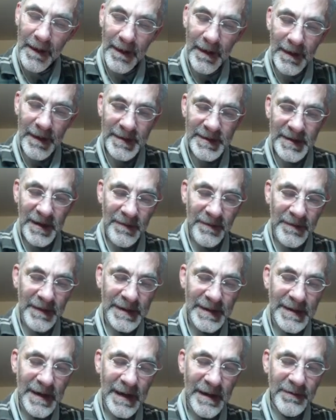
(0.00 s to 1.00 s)
So
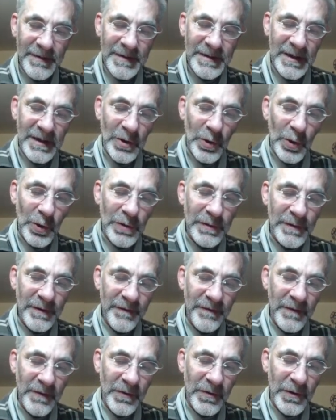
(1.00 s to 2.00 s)
this here is the order
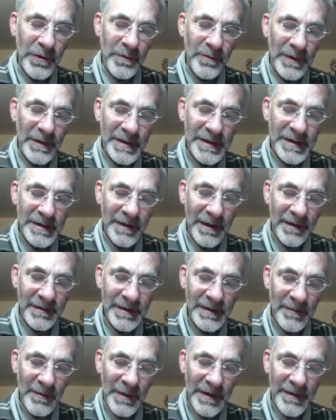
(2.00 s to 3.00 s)
of the group we
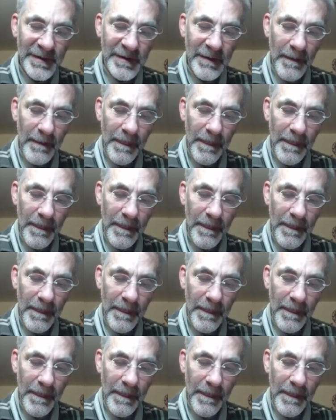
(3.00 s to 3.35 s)
started with.